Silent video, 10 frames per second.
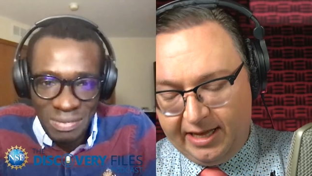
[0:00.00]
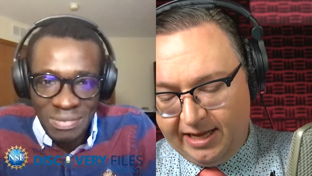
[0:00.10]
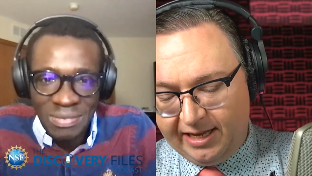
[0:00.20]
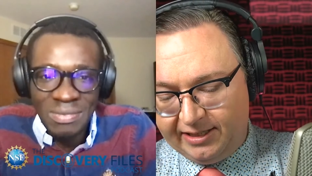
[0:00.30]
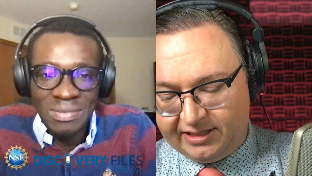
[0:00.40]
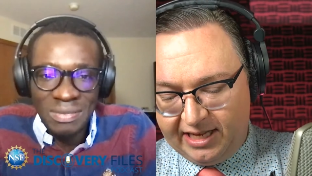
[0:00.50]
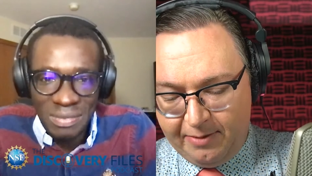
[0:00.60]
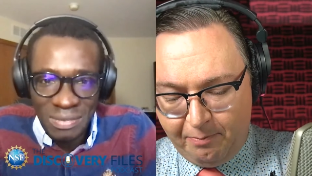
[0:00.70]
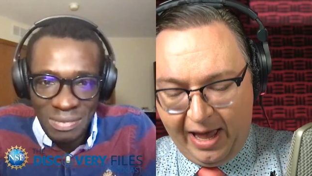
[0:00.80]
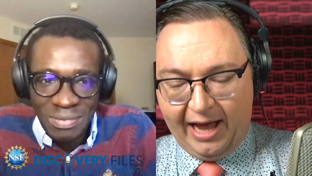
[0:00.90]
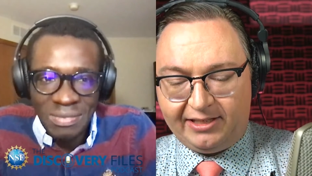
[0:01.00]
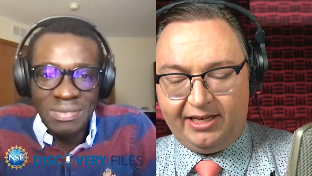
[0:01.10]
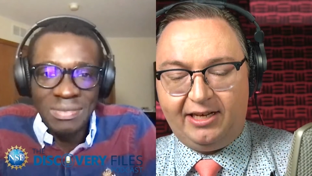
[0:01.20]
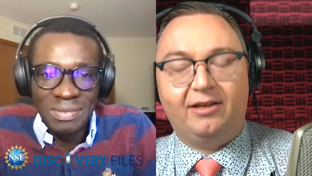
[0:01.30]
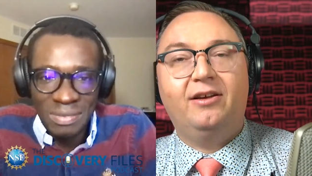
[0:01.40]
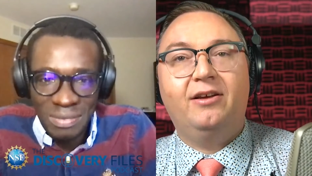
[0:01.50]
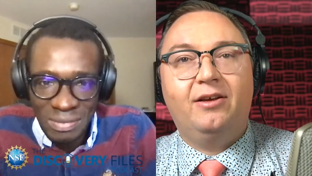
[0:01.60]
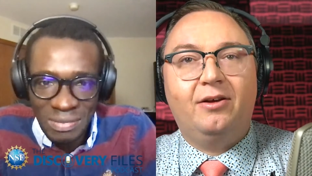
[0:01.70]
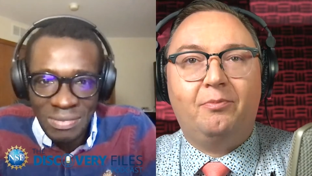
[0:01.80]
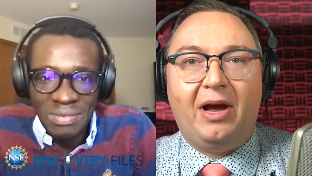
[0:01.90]
Speaker 1: is impacting
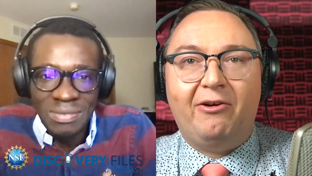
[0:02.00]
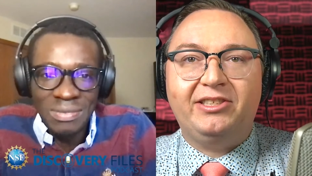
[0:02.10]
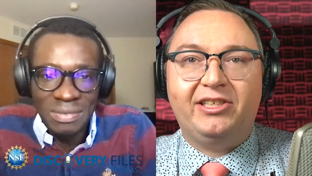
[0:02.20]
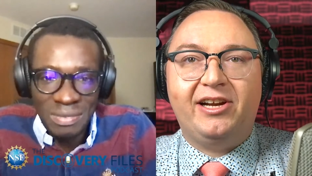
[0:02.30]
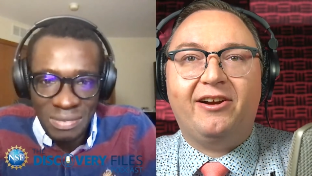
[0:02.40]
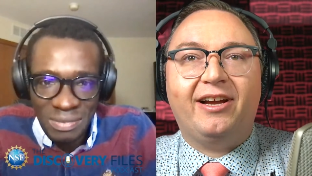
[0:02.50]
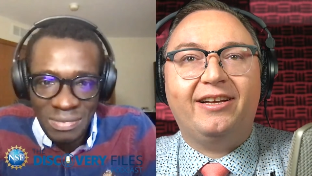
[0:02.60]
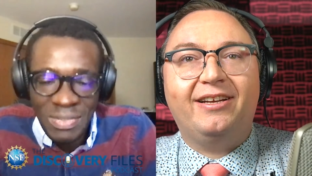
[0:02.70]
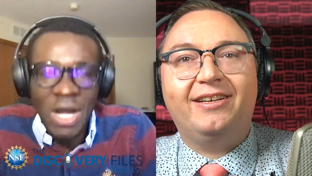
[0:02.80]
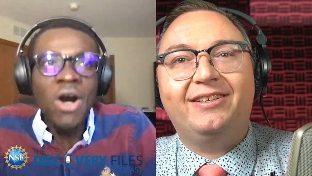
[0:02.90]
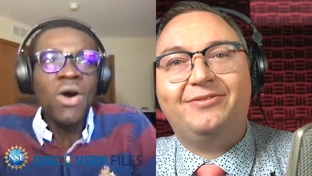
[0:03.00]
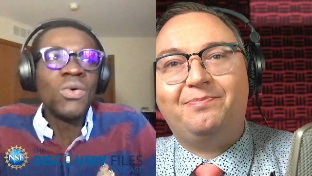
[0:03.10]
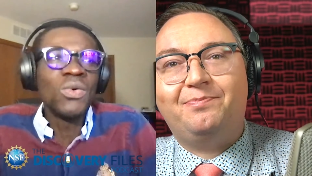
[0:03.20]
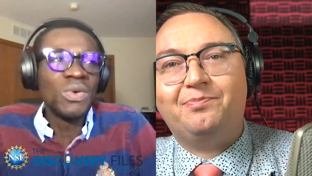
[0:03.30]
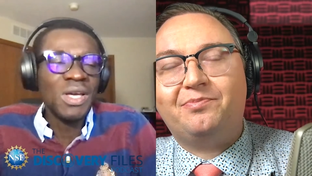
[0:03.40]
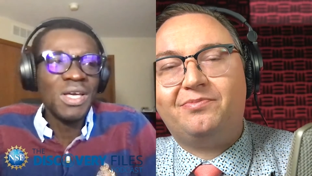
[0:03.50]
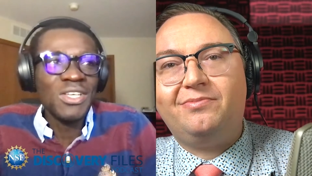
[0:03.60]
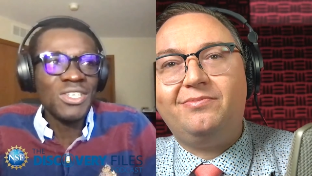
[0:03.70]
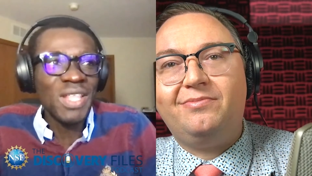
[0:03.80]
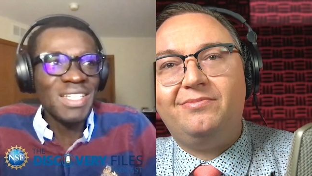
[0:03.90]
bioengineering. Oh,
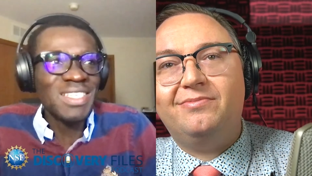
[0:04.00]
so